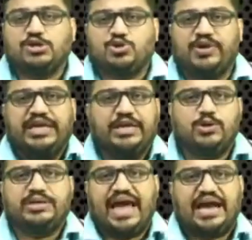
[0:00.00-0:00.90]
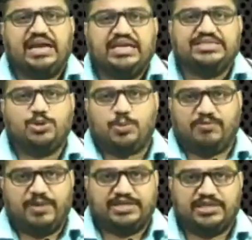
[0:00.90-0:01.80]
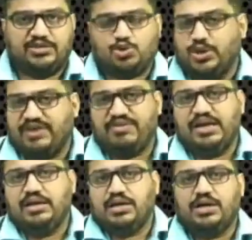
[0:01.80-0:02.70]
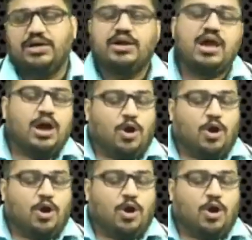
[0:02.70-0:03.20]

So we need to tackle each group of patients so that we learn